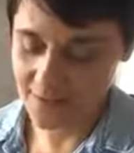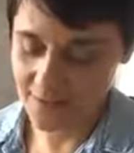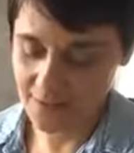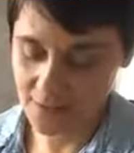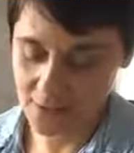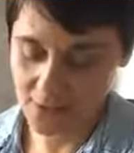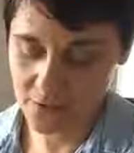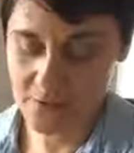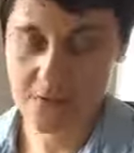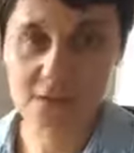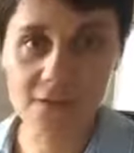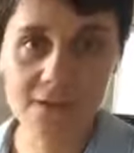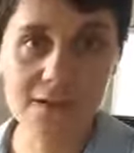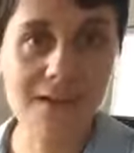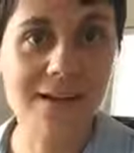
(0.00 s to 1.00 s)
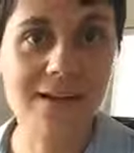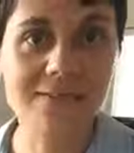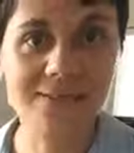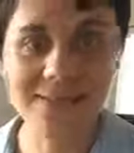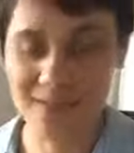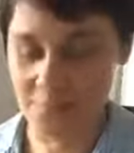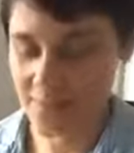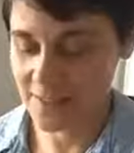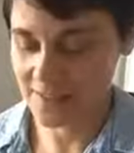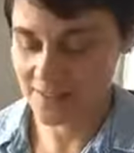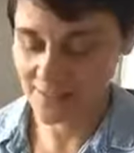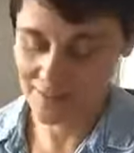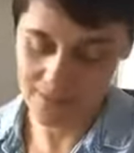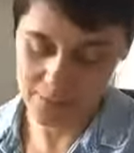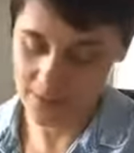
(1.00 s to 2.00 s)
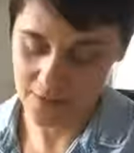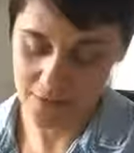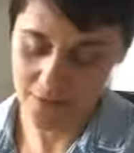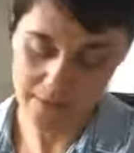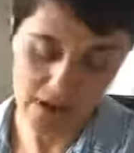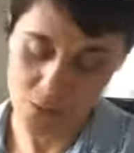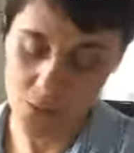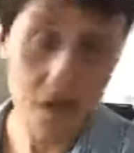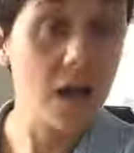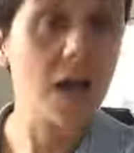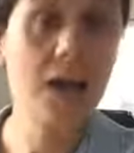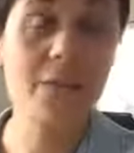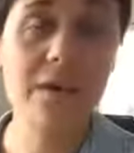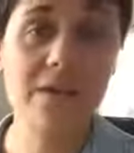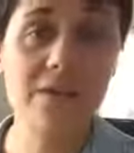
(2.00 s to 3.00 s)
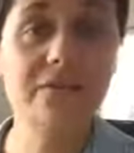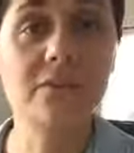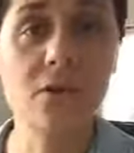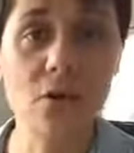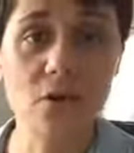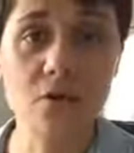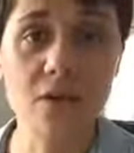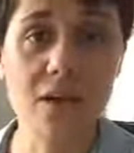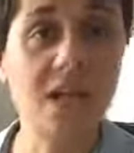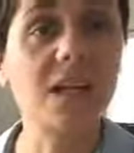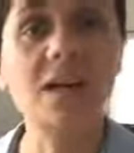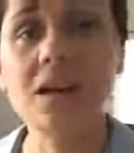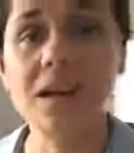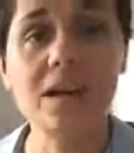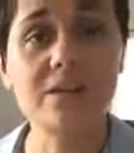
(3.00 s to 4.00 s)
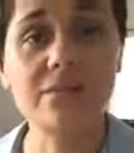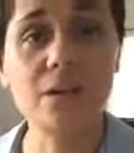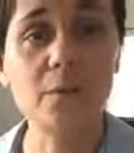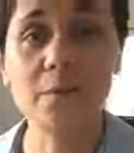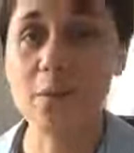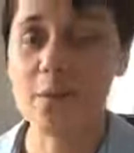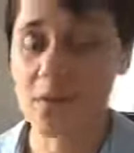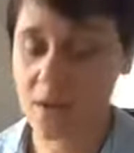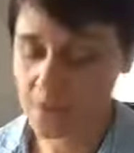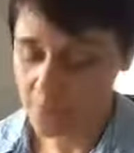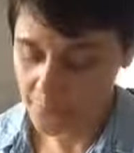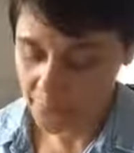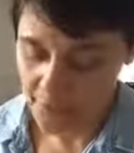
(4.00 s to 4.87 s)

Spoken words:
Oh, sorry, you'll have to let me in on that one. I may have forgotten already. I have no memory.